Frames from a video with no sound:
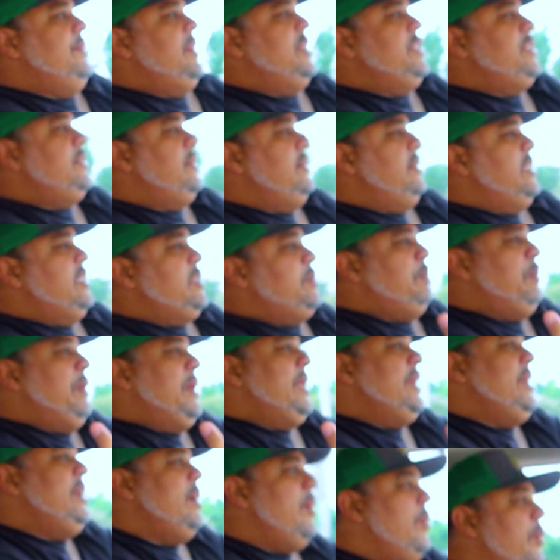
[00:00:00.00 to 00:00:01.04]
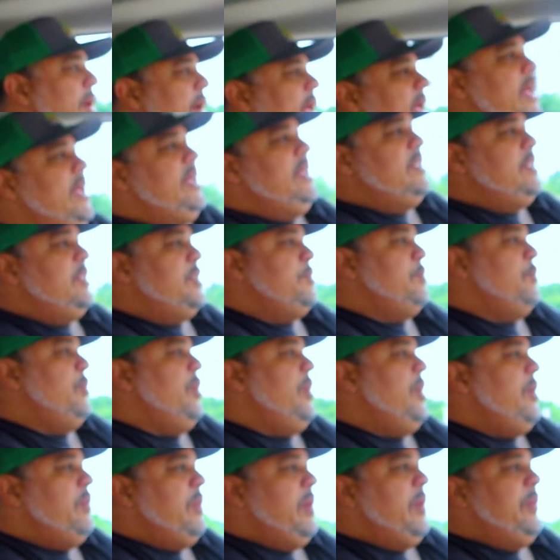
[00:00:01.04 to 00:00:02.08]
There's plenty of ways. There's
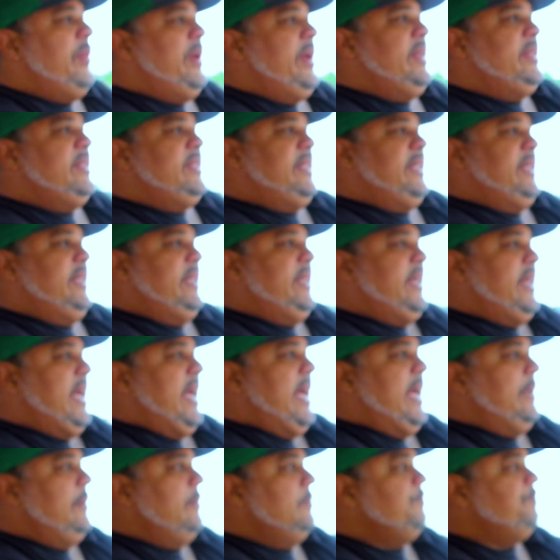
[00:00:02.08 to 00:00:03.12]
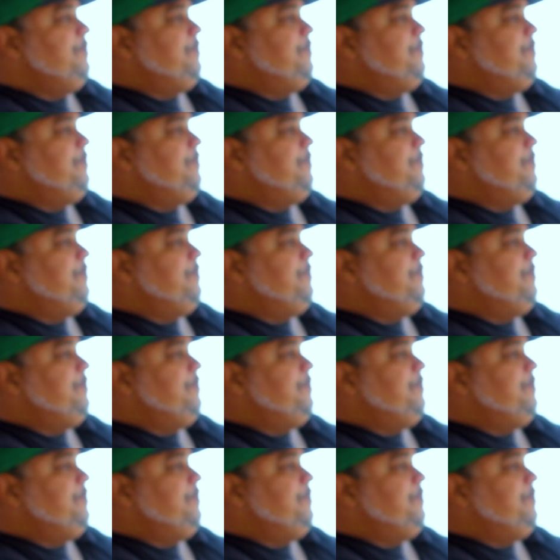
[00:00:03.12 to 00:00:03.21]
more than one way to skin the cat.